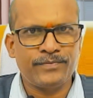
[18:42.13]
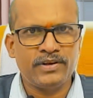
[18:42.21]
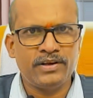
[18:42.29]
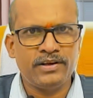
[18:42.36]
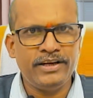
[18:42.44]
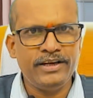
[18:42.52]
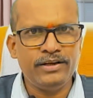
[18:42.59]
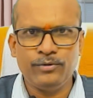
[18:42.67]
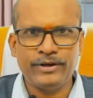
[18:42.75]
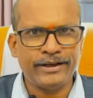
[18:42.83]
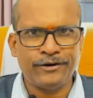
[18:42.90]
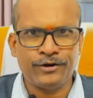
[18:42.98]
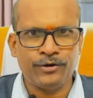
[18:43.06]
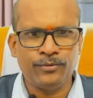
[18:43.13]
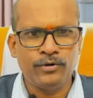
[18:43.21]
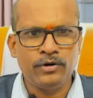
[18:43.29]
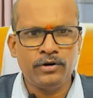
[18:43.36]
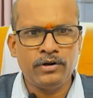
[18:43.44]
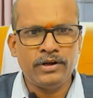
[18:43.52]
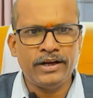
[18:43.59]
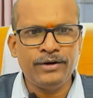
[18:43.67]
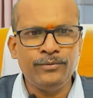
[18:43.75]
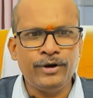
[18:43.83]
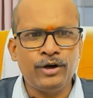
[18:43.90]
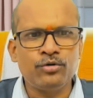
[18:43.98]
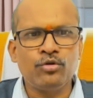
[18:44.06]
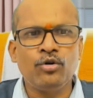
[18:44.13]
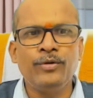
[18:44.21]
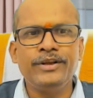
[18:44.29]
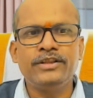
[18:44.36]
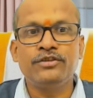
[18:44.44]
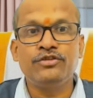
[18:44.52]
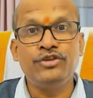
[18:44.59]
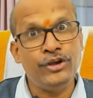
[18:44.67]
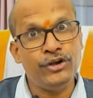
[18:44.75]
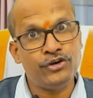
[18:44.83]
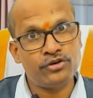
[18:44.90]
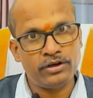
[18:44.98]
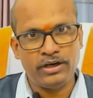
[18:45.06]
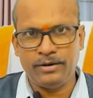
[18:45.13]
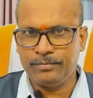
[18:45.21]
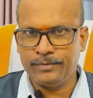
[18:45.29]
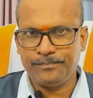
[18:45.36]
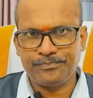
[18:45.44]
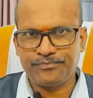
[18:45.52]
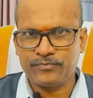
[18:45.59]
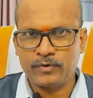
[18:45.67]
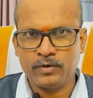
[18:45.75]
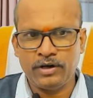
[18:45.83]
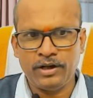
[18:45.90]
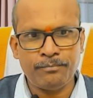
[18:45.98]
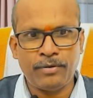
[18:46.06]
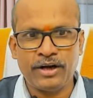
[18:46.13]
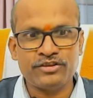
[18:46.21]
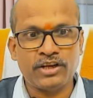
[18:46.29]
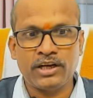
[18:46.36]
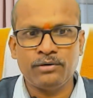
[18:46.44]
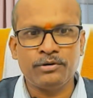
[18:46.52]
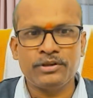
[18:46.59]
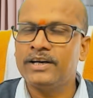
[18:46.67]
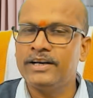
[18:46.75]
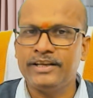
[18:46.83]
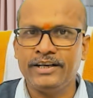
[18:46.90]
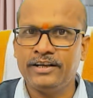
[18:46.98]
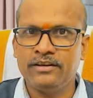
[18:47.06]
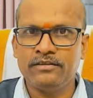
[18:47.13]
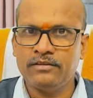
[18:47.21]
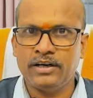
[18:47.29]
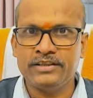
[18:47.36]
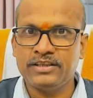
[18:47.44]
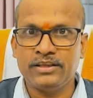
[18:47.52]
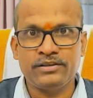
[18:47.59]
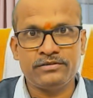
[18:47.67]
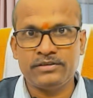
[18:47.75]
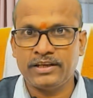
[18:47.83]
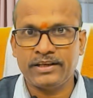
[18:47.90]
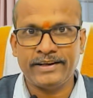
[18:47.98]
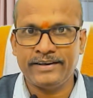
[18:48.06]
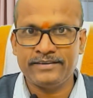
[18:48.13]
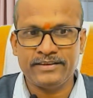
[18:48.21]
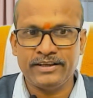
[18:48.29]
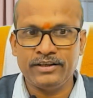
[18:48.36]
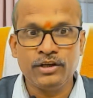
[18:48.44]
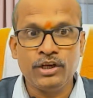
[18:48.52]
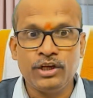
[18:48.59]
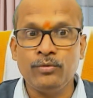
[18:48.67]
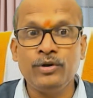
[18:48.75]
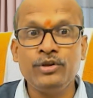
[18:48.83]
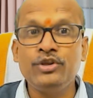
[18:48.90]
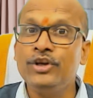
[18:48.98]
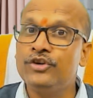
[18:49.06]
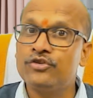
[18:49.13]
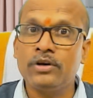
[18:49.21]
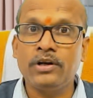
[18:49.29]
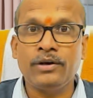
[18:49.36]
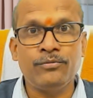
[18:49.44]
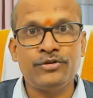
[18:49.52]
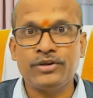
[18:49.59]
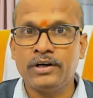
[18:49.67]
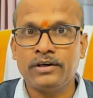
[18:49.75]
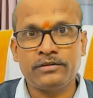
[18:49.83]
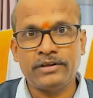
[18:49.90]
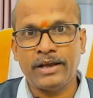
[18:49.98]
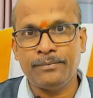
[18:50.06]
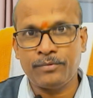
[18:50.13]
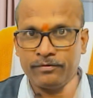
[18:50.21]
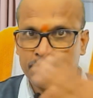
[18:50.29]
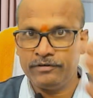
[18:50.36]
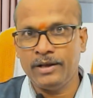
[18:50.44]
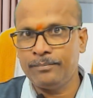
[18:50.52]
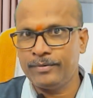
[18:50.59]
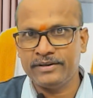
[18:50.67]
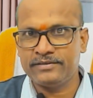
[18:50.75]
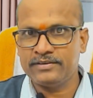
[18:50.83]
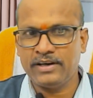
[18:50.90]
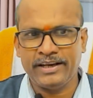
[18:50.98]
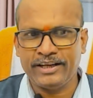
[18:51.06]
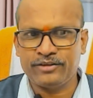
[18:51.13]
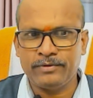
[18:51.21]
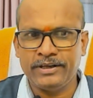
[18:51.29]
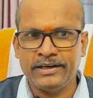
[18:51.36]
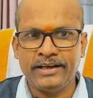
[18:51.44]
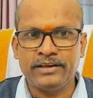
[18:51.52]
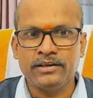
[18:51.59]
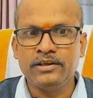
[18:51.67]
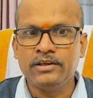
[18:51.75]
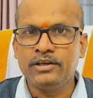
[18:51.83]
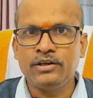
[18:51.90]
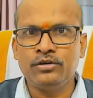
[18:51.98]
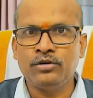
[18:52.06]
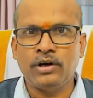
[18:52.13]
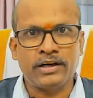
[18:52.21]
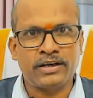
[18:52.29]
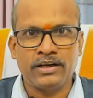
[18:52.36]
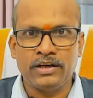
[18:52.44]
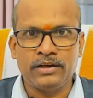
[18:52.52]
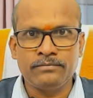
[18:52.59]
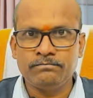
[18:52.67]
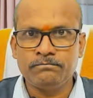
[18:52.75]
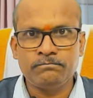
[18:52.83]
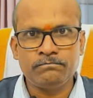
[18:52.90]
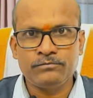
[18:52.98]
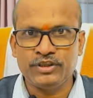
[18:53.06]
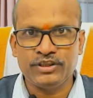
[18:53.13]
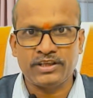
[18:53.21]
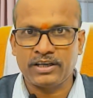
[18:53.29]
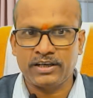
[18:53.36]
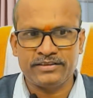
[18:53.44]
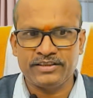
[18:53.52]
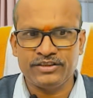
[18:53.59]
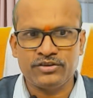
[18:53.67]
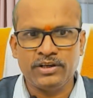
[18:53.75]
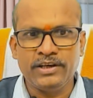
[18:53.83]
Right? We cannot give. And we have to go with Tikshna lepa. Like Pashanavat Katina, Acharya Charaka has said, even Tikshna like Visha type of lepas are explained like Arka, Chitraka such.